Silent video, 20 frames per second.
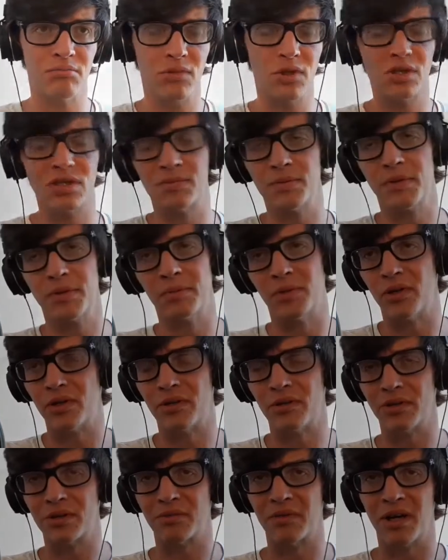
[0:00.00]
multiple
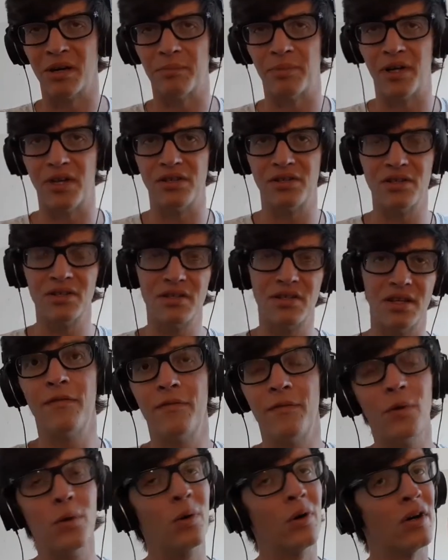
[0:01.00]
murderous rampages
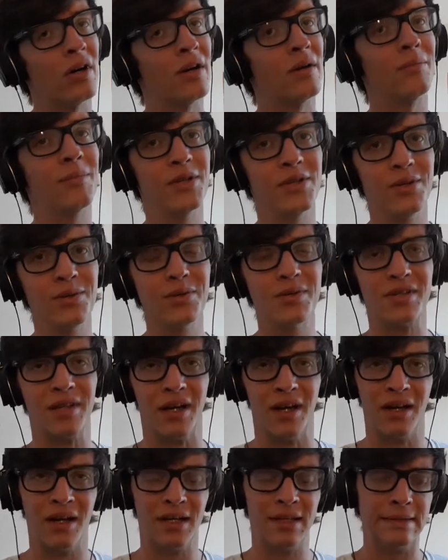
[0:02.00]
for
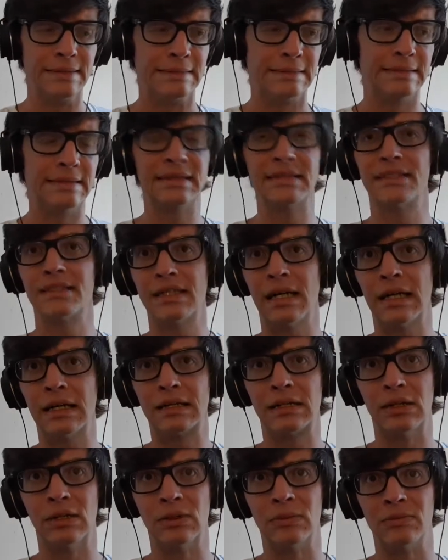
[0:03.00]
Medusa.
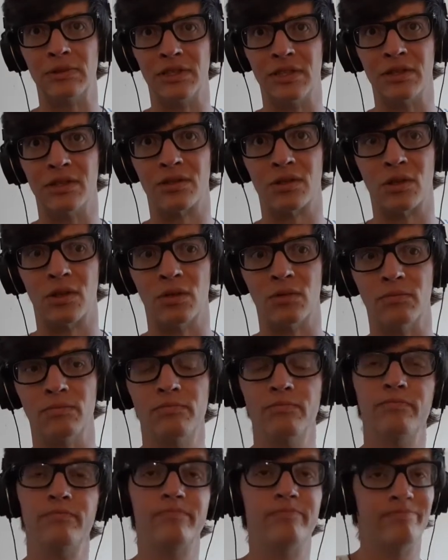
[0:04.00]
Stockholm Syndrome.
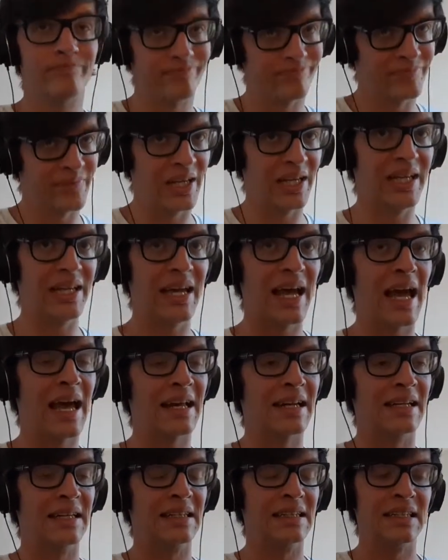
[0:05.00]
He
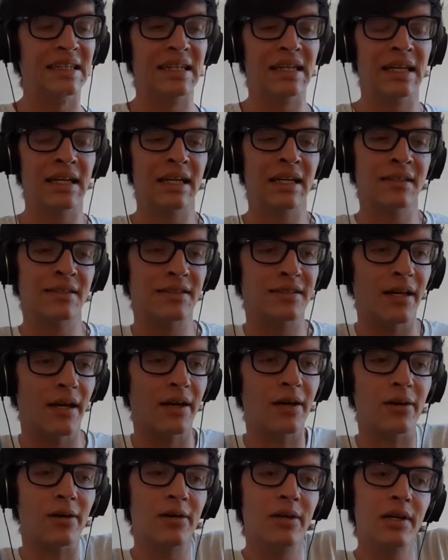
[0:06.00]
had it.
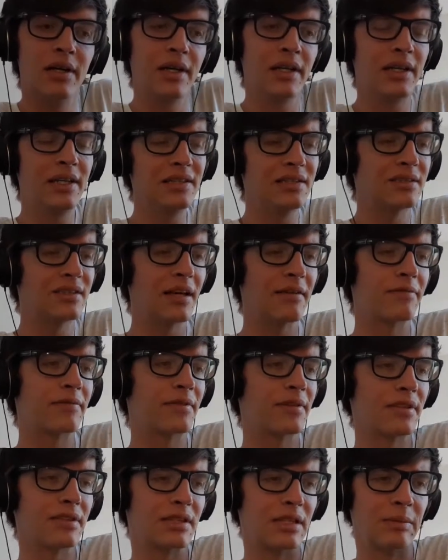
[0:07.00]
So, he's
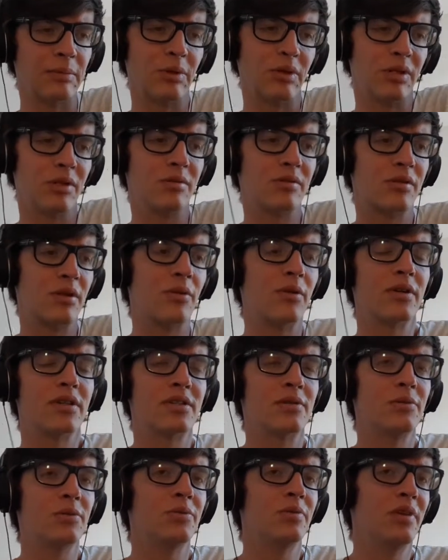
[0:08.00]
definitely someone who's going
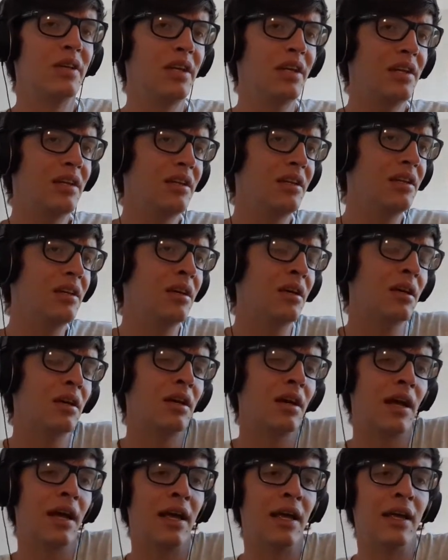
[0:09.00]
to need
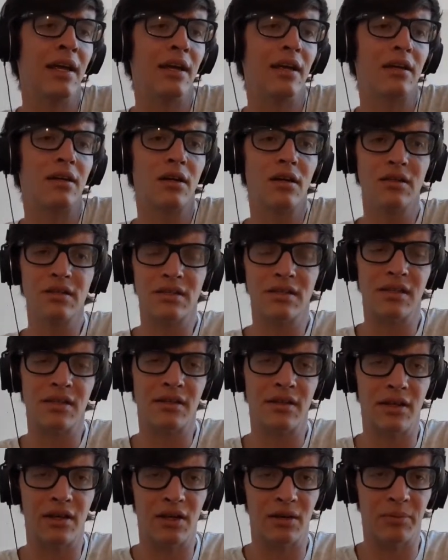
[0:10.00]
a constant
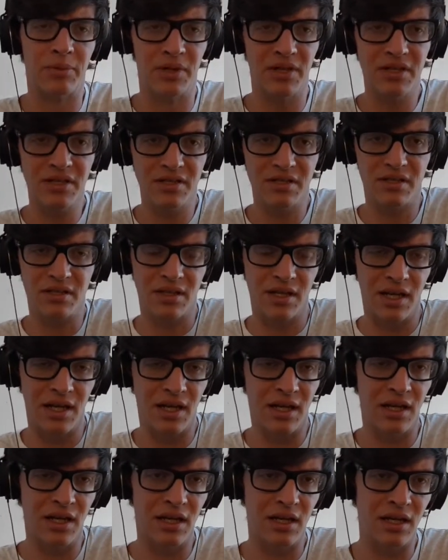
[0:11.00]
therapist,
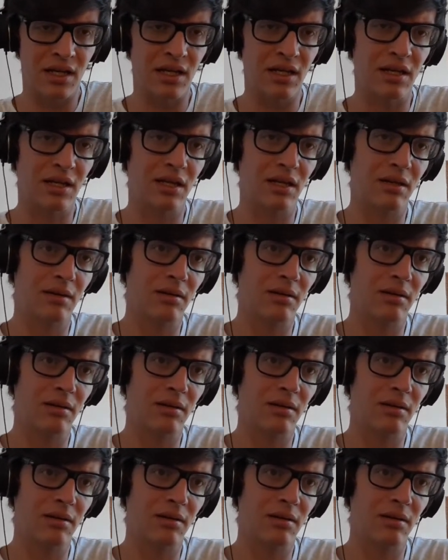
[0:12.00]
a